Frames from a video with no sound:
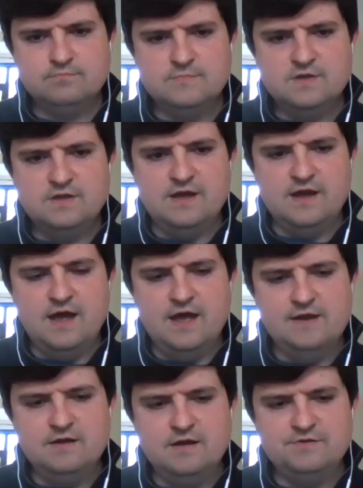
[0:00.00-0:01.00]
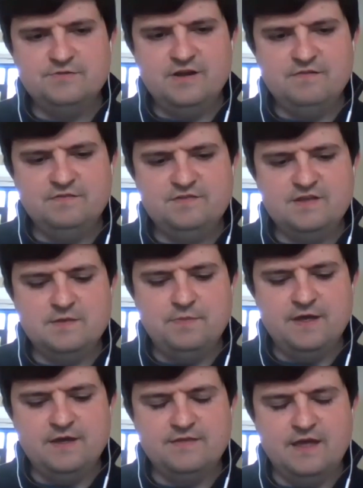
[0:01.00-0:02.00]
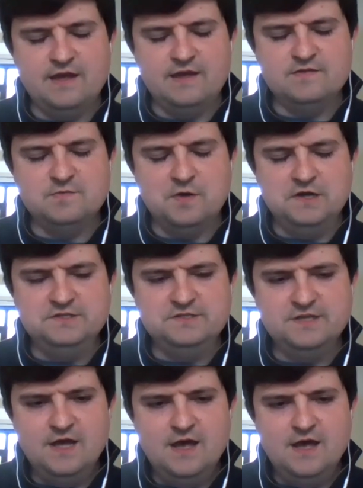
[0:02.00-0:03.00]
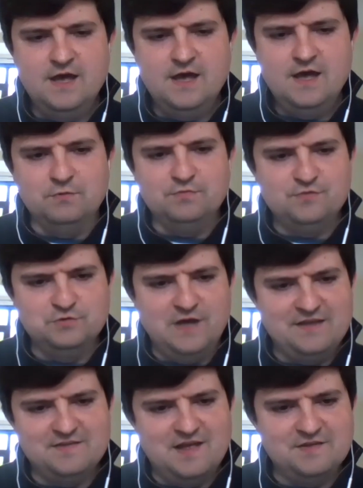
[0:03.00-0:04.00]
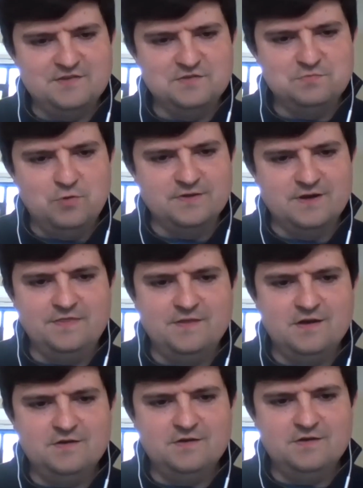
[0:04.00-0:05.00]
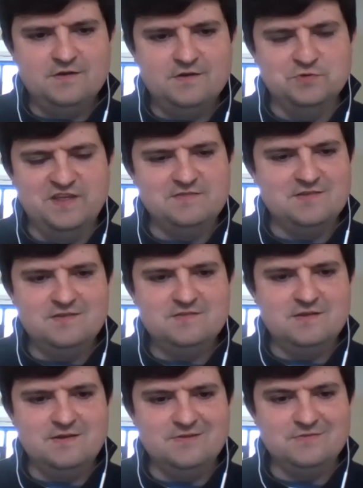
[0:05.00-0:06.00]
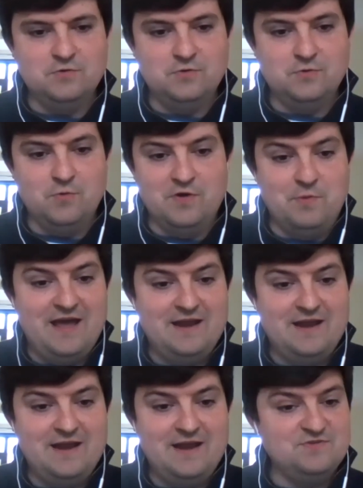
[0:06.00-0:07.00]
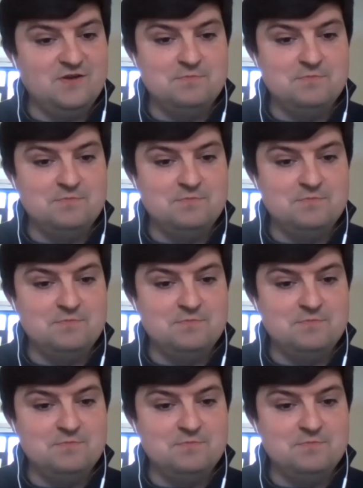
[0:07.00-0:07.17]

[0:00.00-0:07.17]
Yeah. And Andrée, obviously the big thing is about, you know, social, as Alison's pointed out there, social distancing isn't going away anytime soon.